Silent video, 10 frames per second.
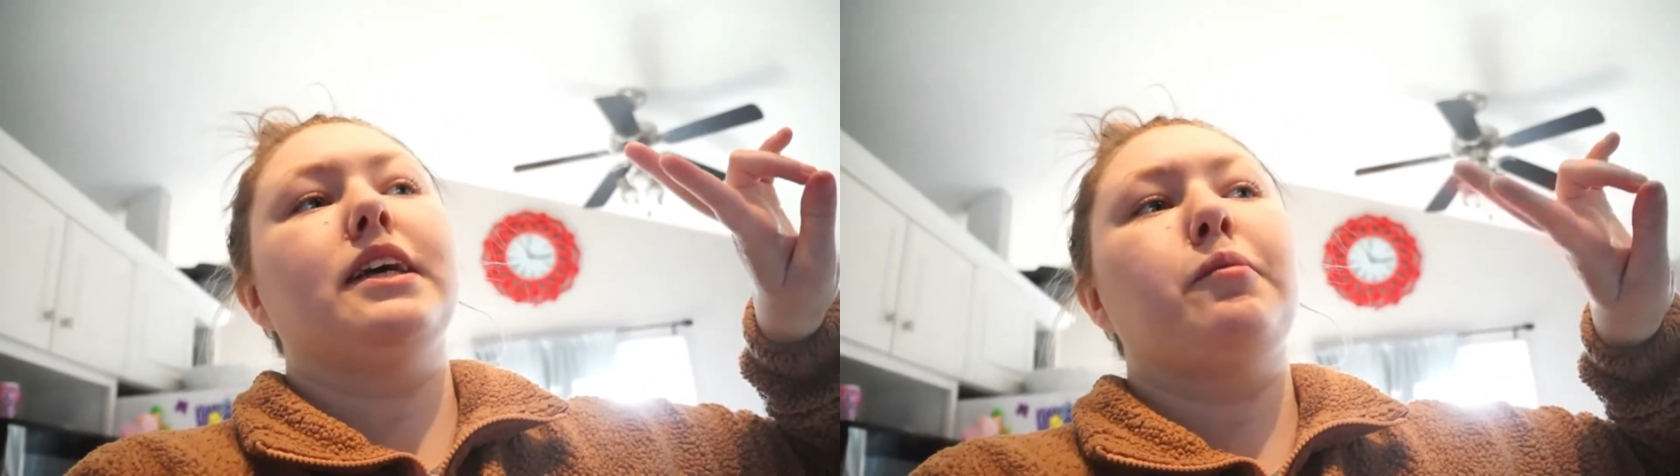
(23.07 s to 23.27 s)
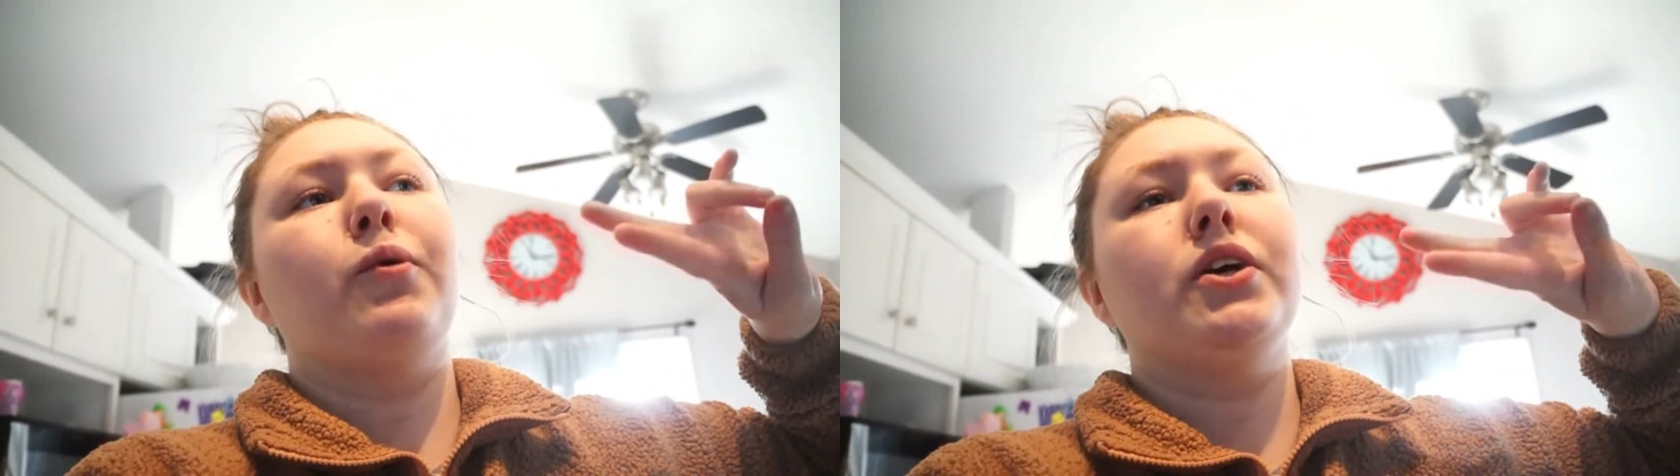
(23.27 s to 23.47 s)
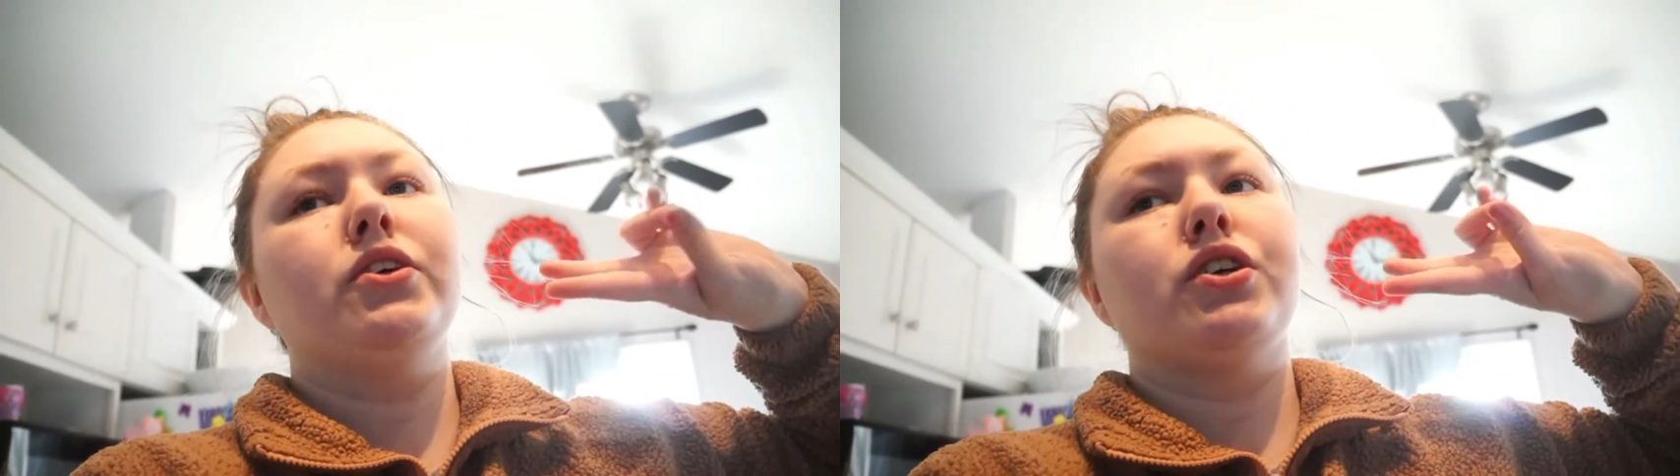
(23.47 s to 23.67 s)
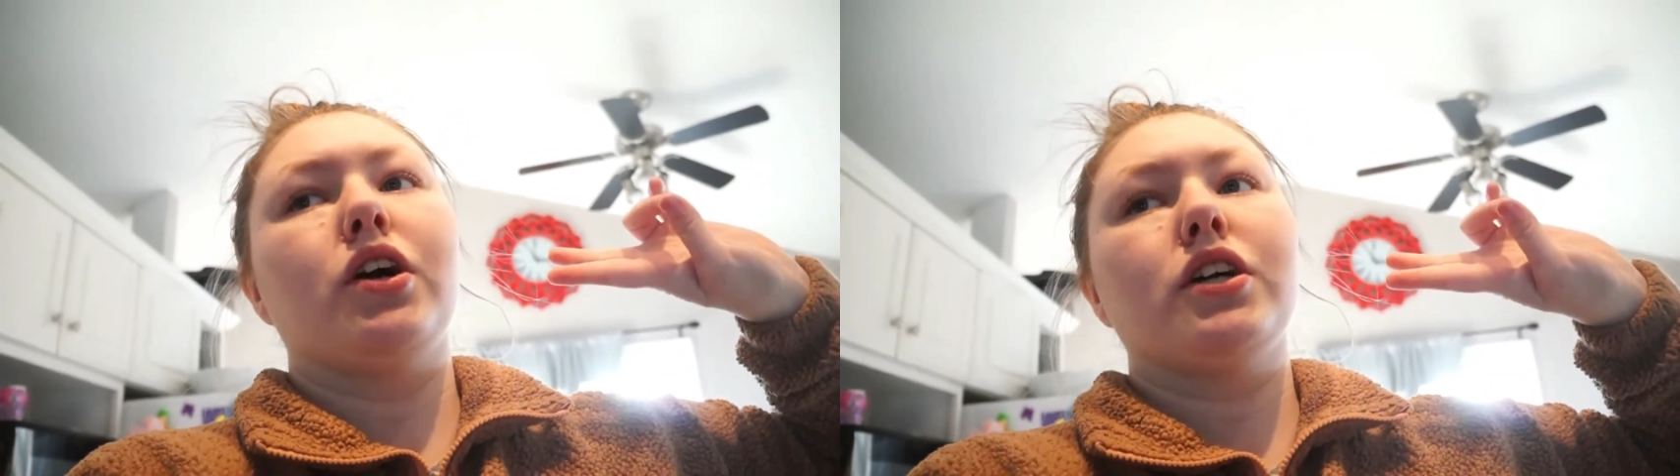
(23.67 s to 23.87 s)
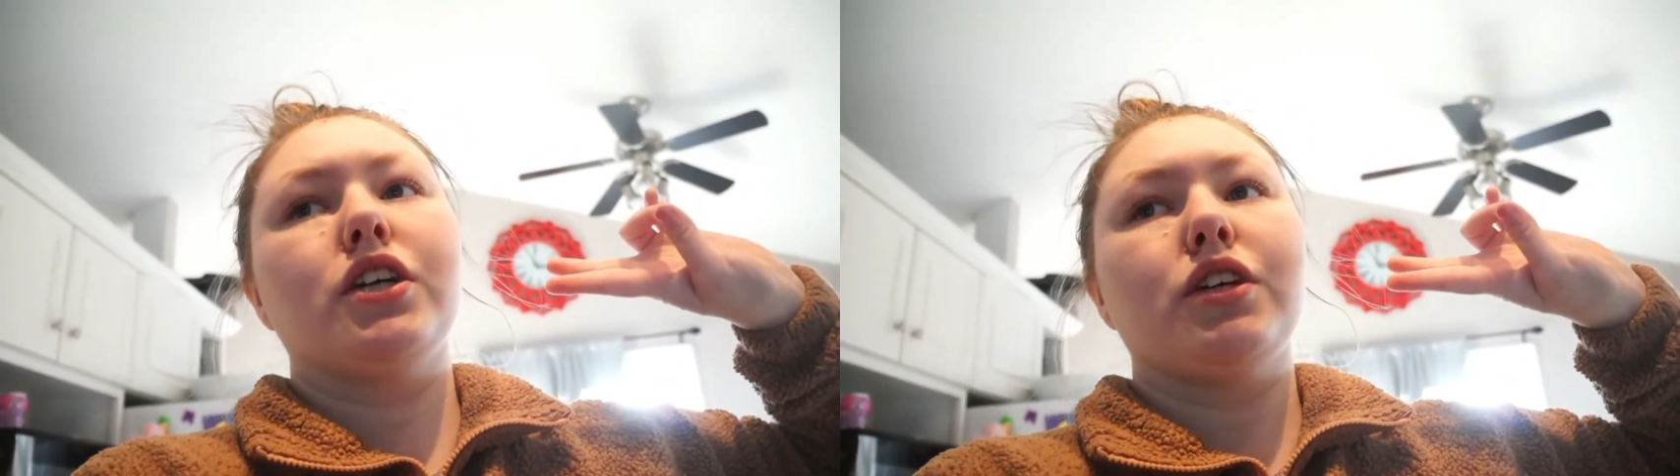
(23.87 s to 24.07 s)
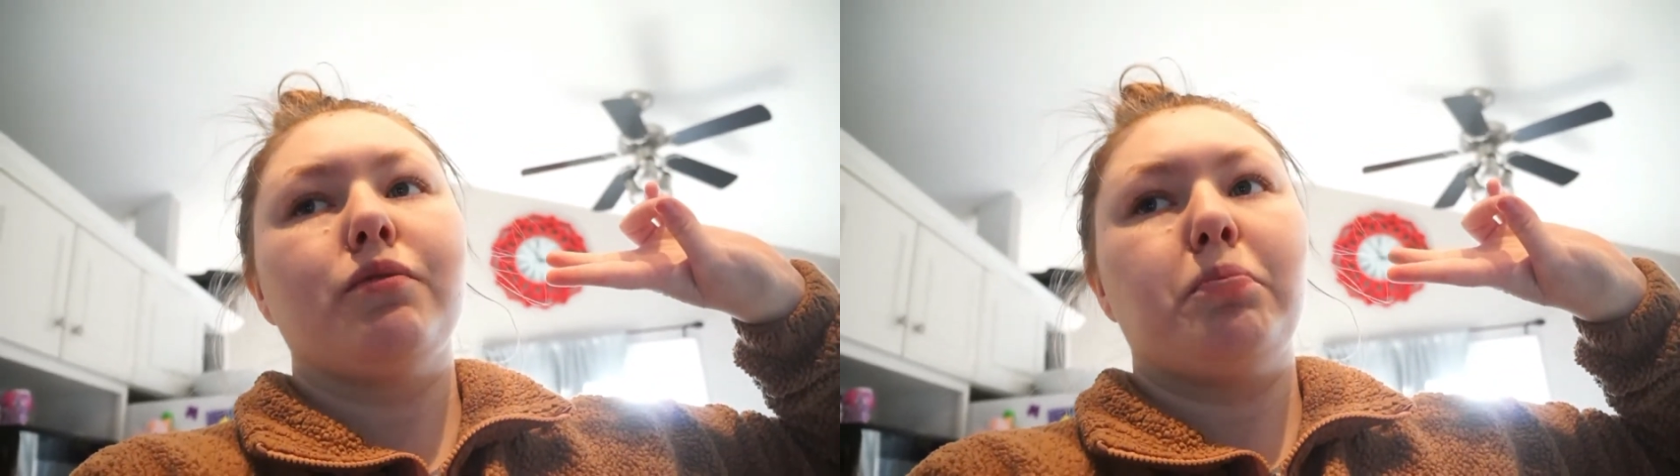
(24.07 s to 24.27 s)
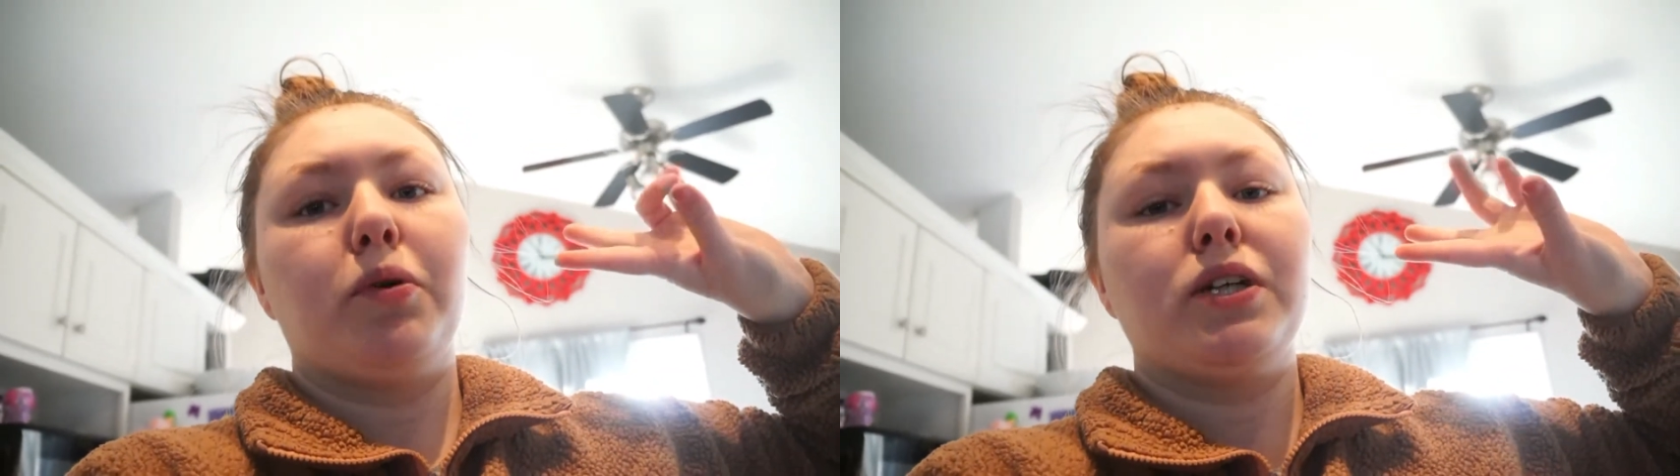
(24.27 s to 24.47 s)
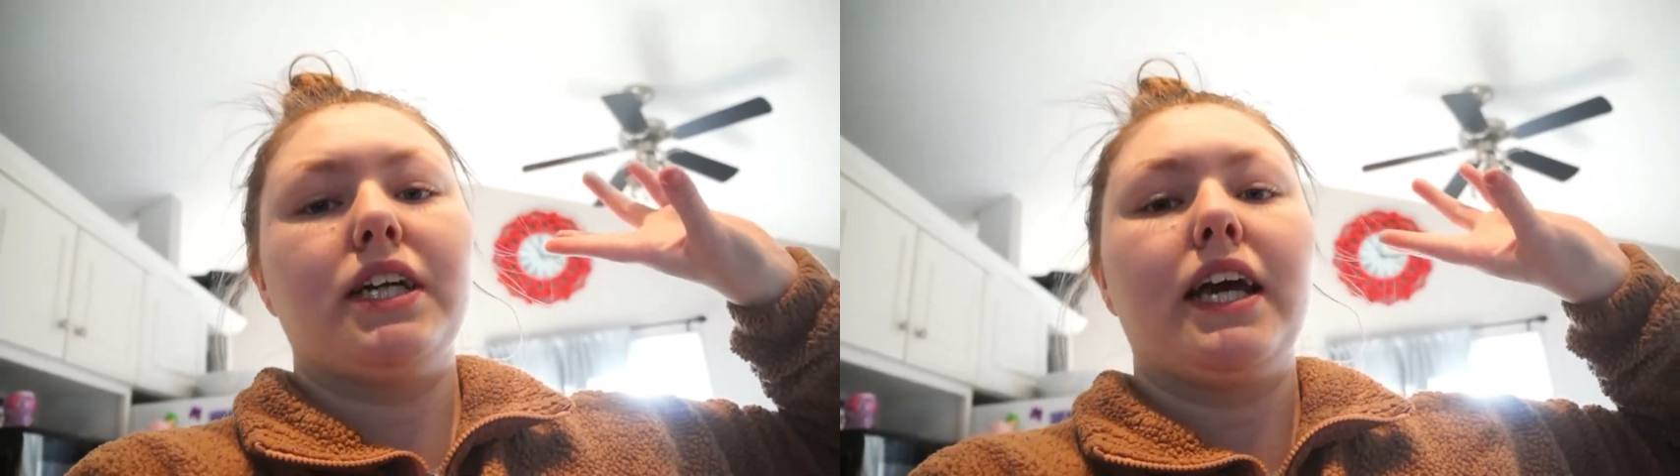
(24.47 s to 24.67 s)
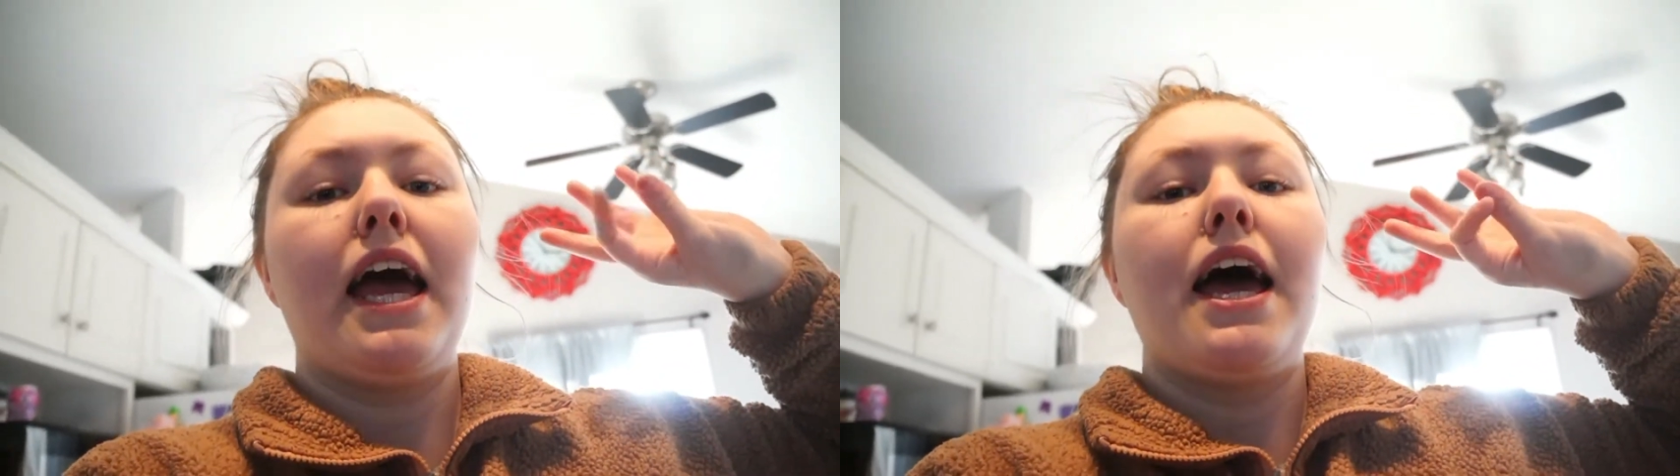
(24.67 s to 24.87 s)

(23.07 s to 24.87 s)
I'm going to start posting